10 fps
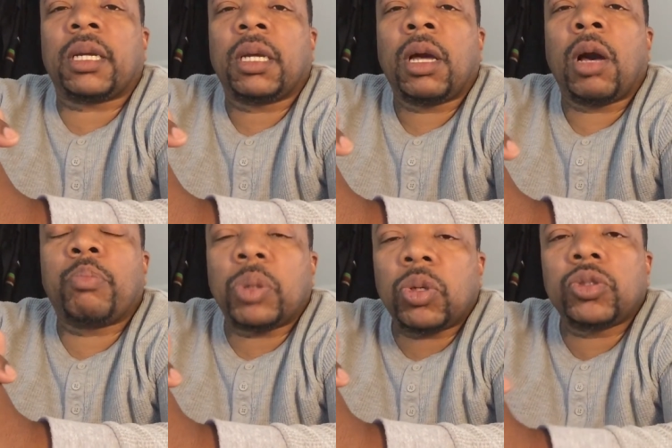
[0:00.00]
A
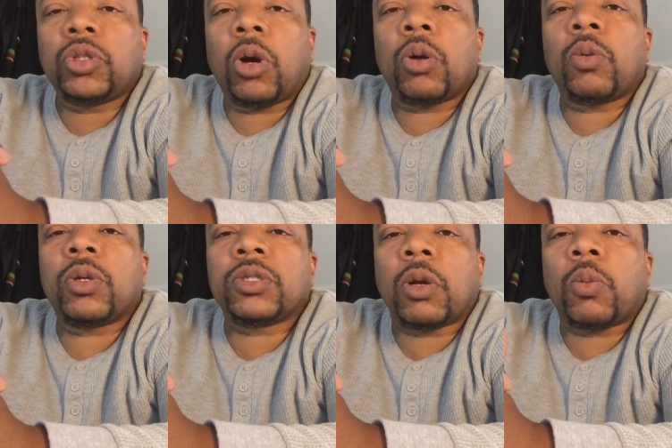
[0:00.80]
bulldog was
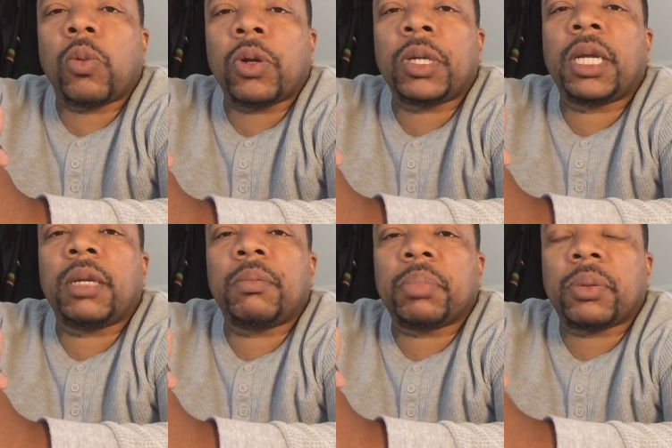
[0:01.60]
a working
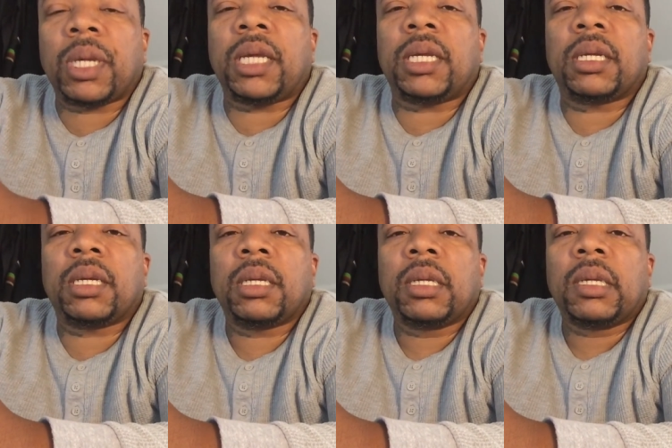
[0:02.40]
breed.
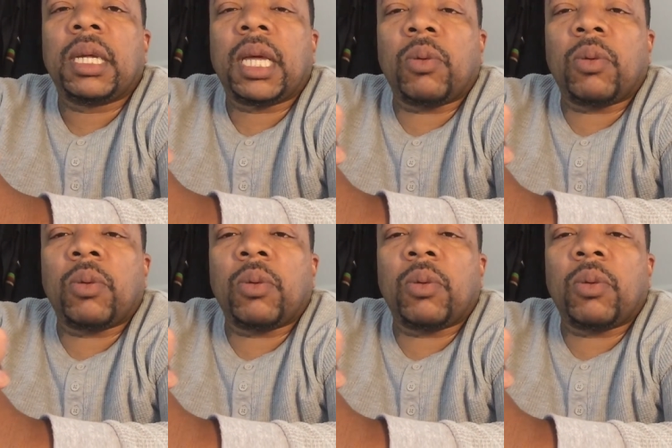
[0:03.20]
It